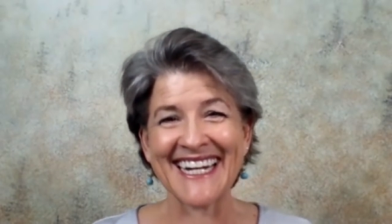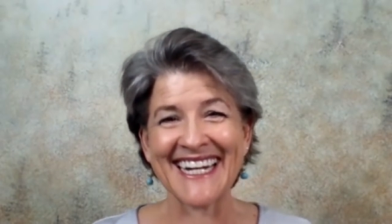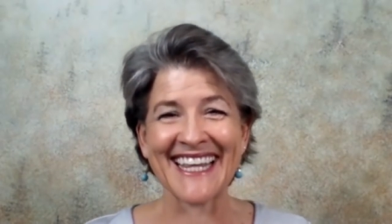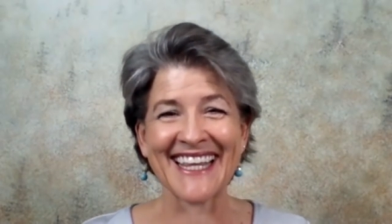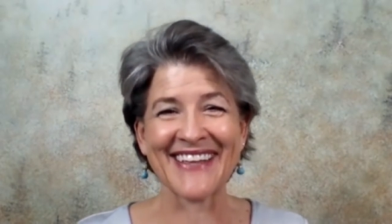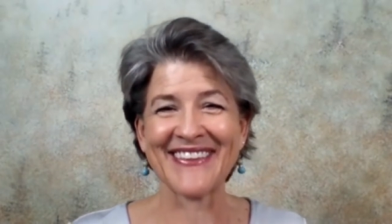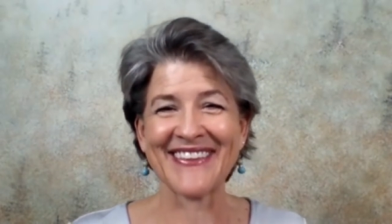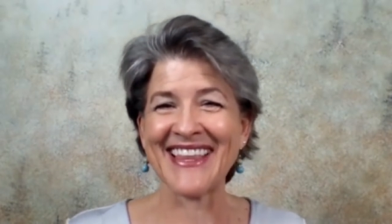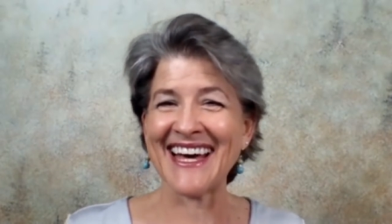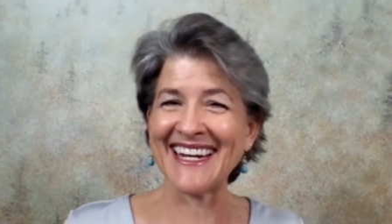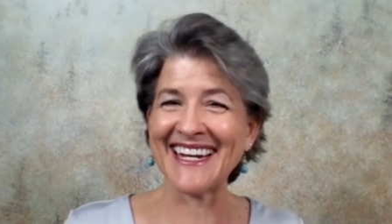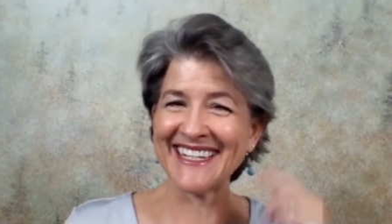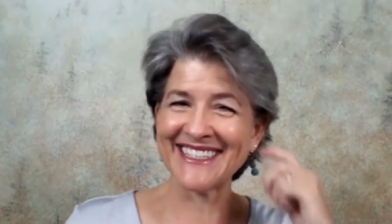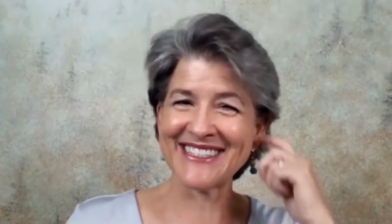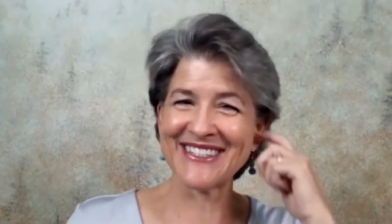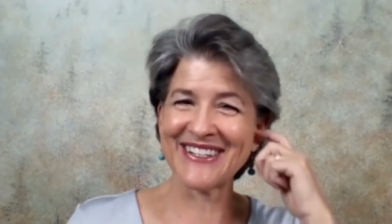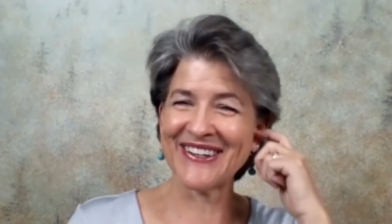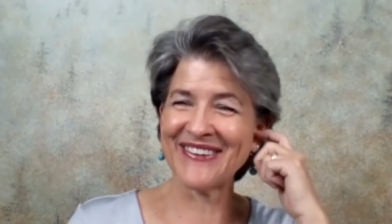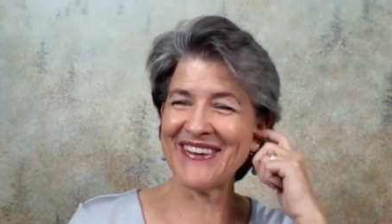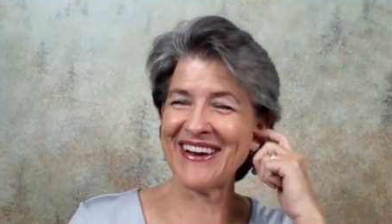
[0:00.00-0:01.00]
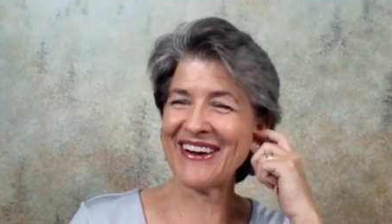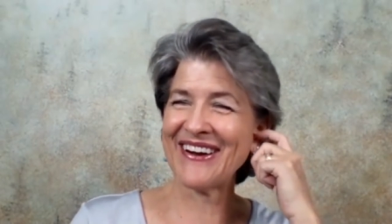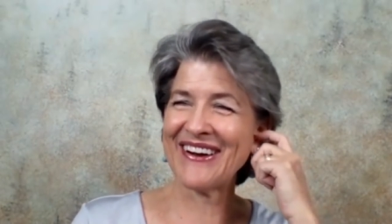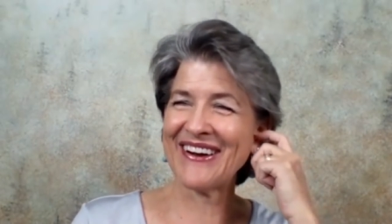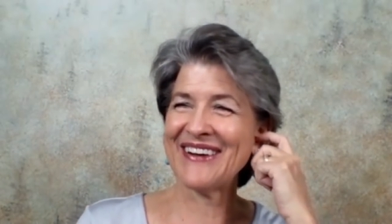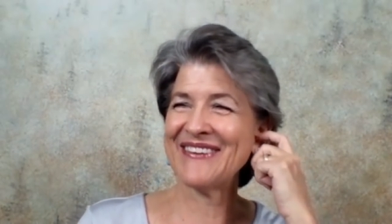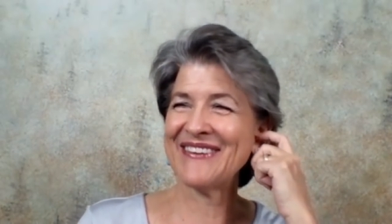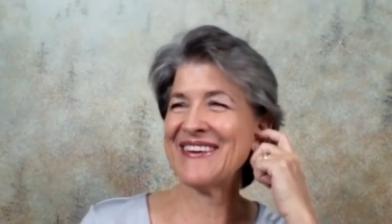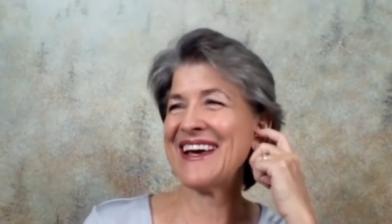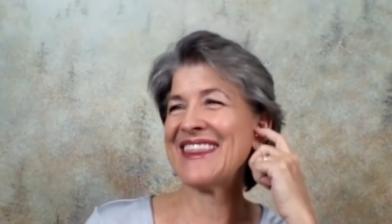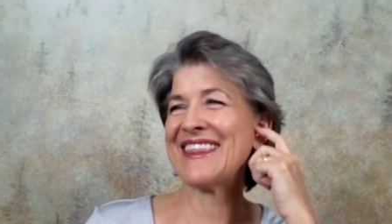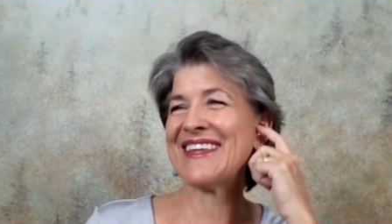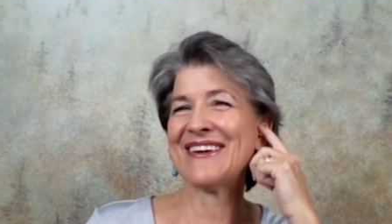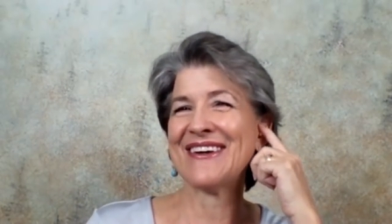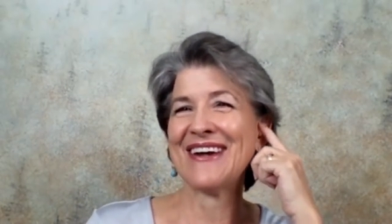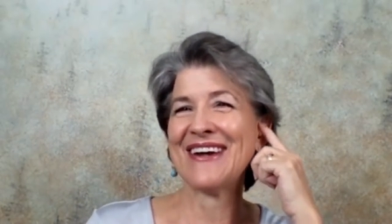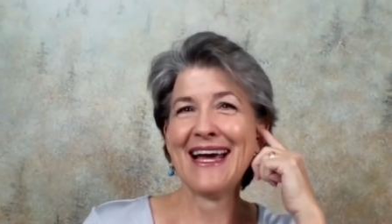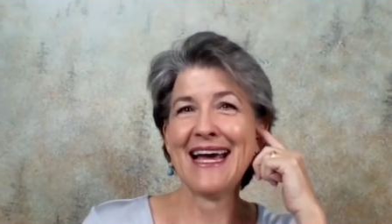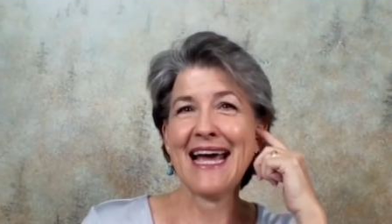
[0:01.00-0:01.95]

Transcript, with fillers: I love that. It's so great, Matthew.